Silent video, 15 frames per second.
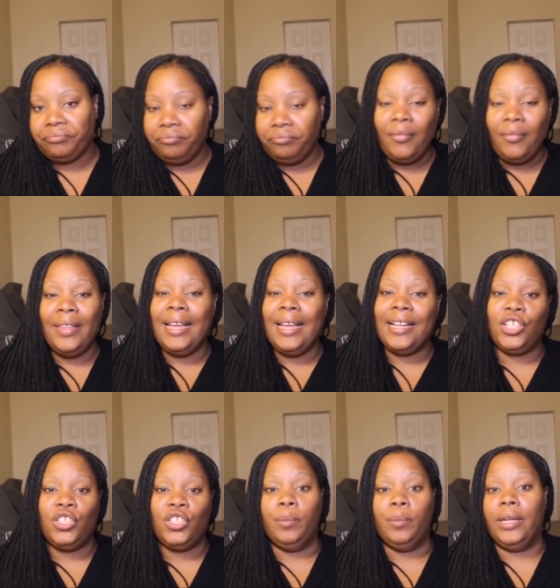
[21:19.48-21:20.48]
they got the
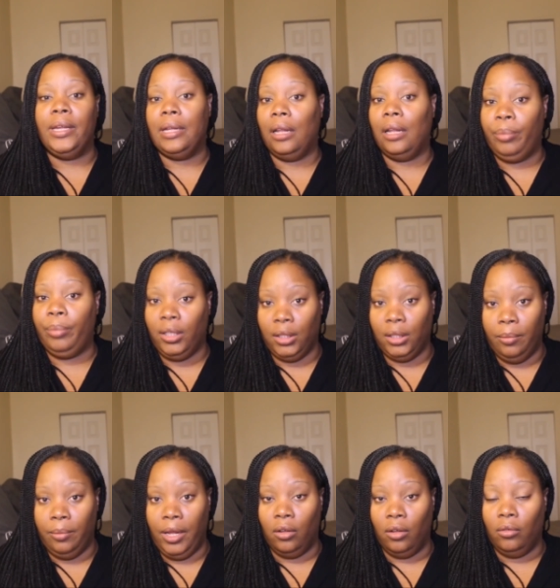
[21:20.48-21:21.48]
$2 million bill in the
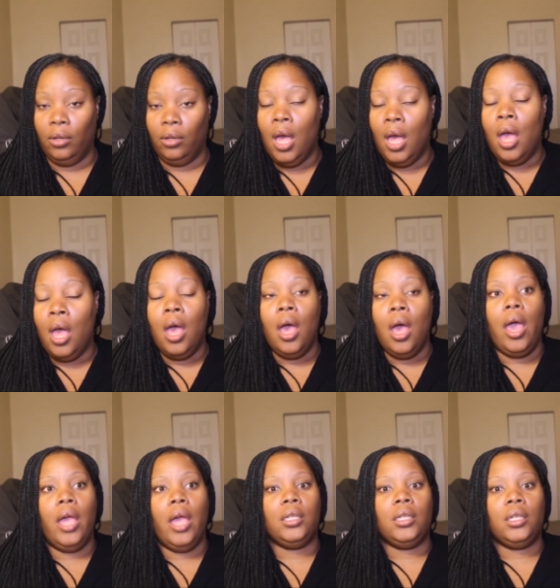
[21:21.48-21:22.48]
mail.
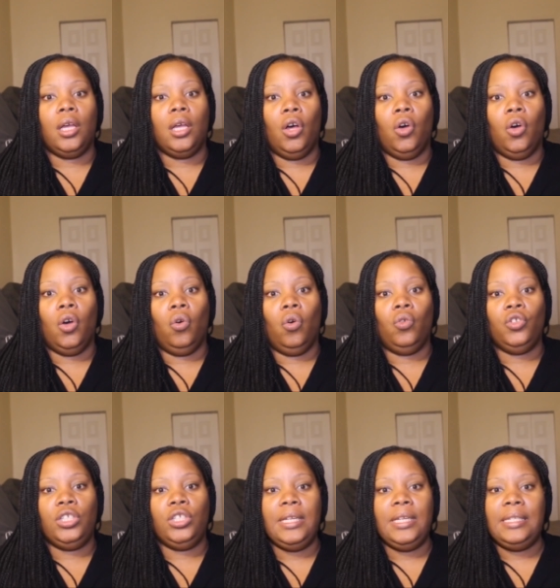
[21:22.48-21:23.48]
And so
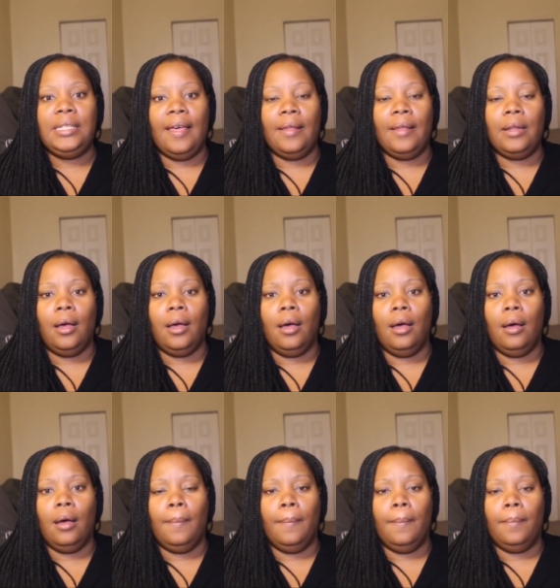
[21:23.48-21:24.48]
she said,
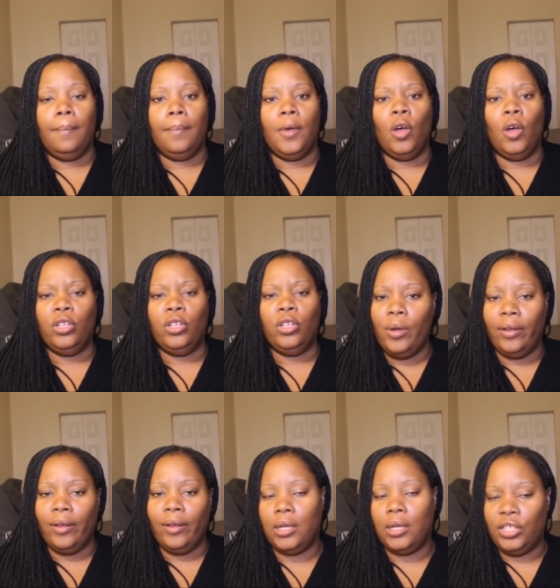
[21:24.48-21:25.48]
oh, don't you,
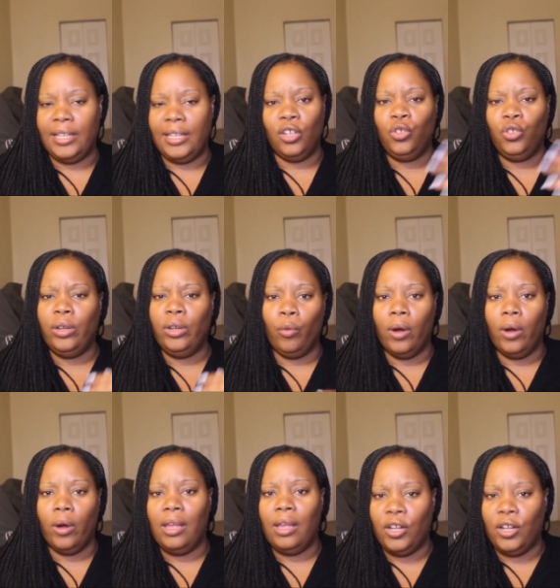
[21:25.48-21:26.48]
Tasha's like, don't you ever worry
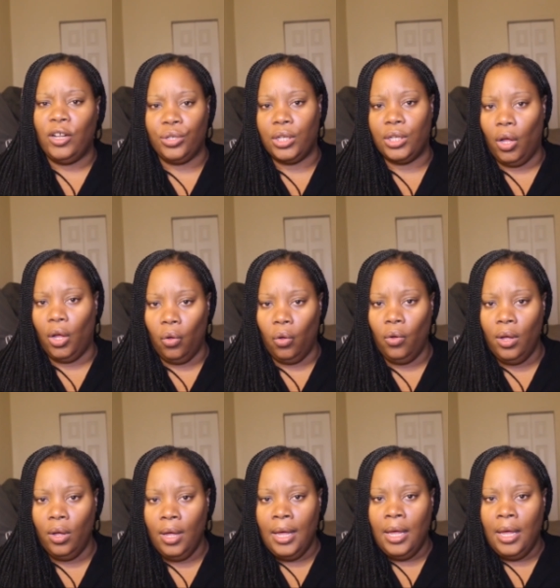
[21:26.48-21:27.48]
about your soul?
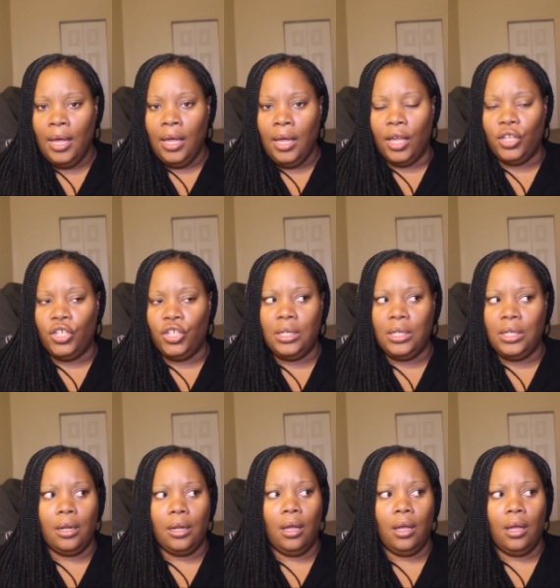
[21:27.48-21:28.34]
And she said,